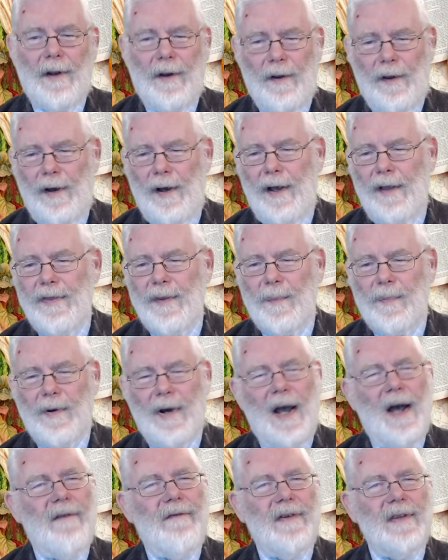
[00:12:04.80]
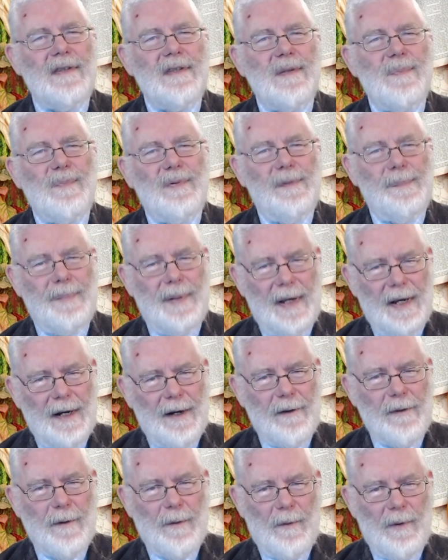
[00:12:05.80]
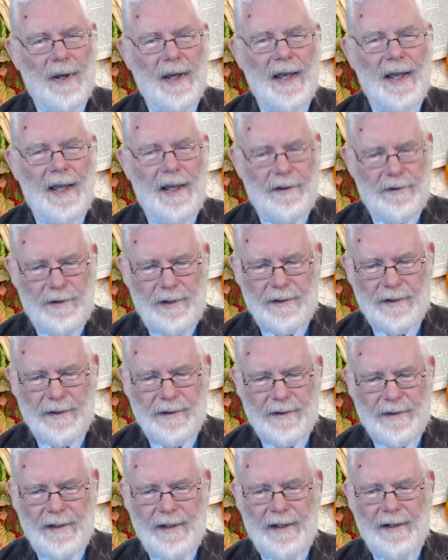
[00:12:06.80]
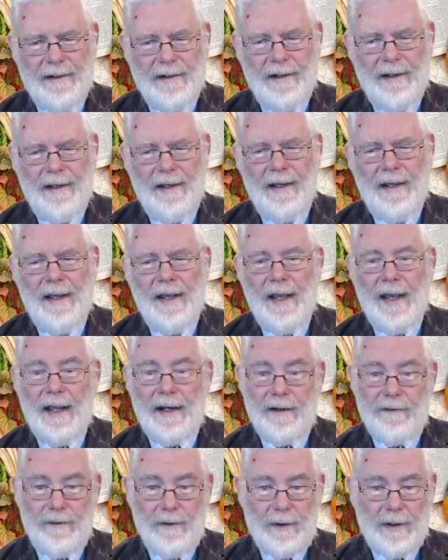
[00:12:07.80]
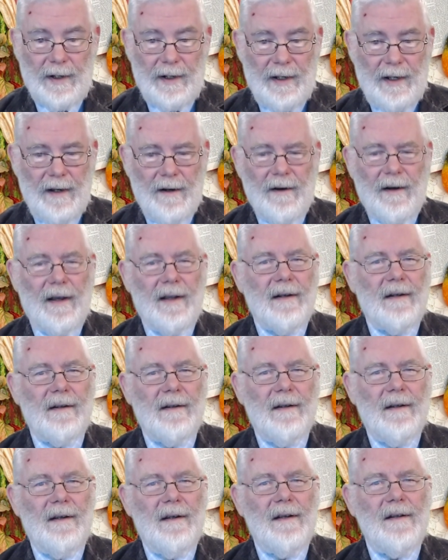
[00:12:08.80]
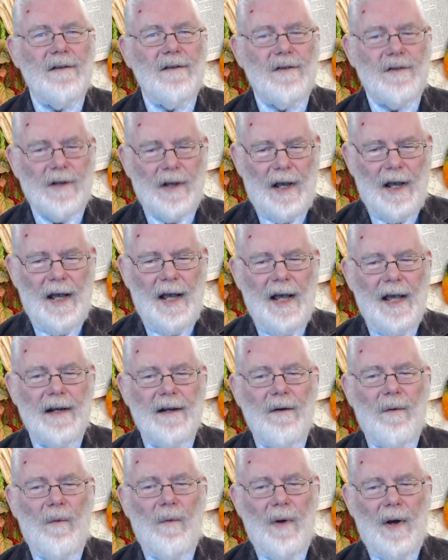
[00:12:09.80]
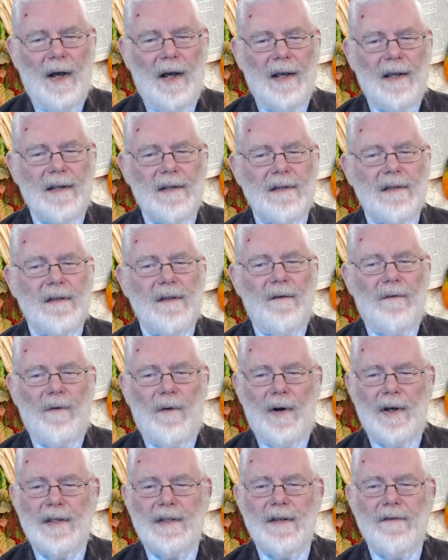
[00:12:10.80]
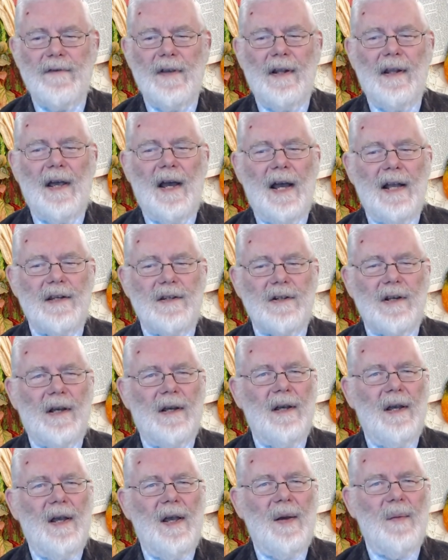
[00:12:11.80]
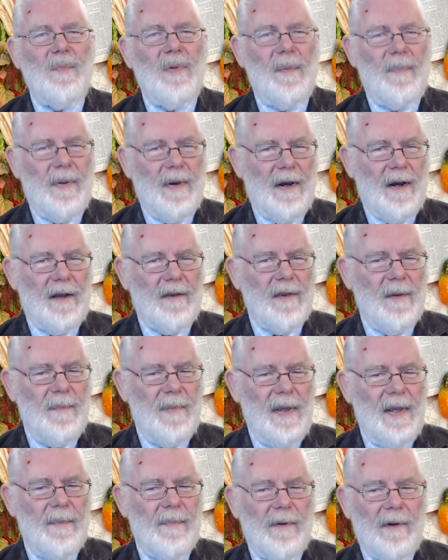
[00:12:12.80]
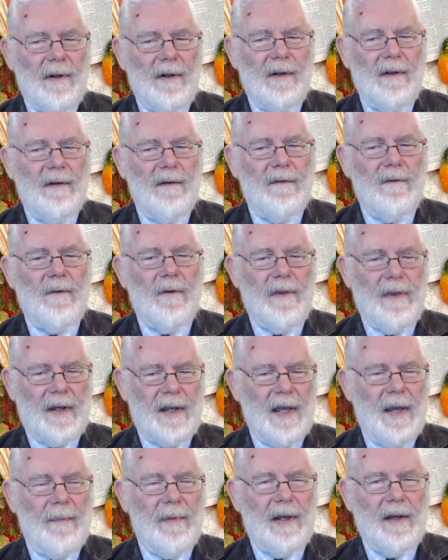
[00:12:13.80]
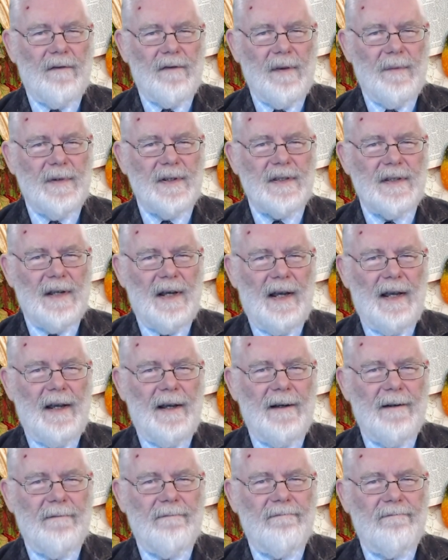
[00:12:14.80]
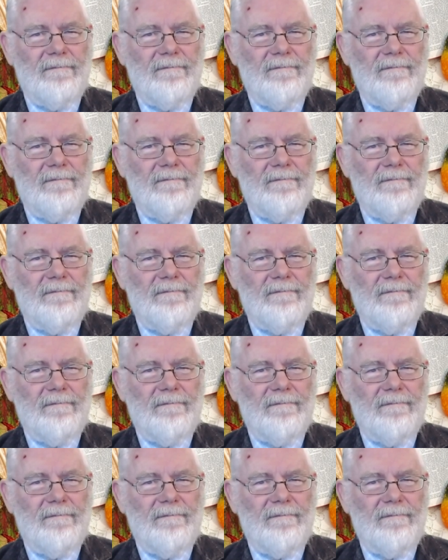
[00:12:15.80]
The law and the prophets prepare the way, Jesus said, and if you can hear it, John was the voice of Elijah preparing the people for the coming of the Messiah.